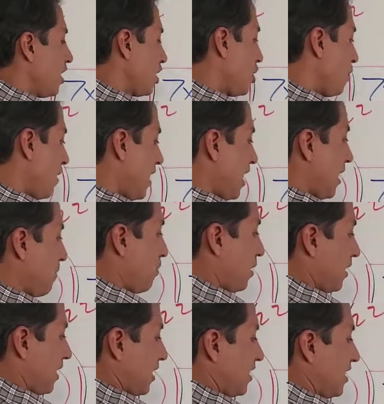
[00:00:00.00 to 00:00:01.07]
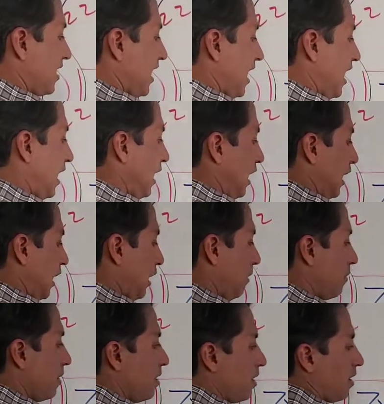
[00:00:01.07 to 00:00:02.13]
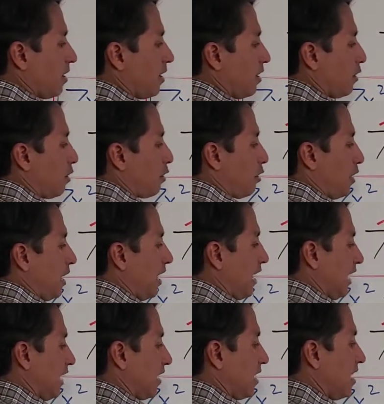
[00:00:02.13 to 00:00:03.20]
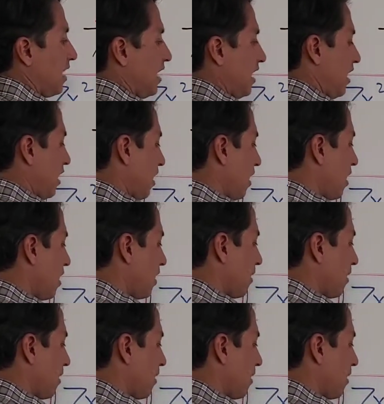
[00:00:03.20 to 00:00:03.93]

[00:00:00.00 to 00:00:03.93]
you end up with the same thing here.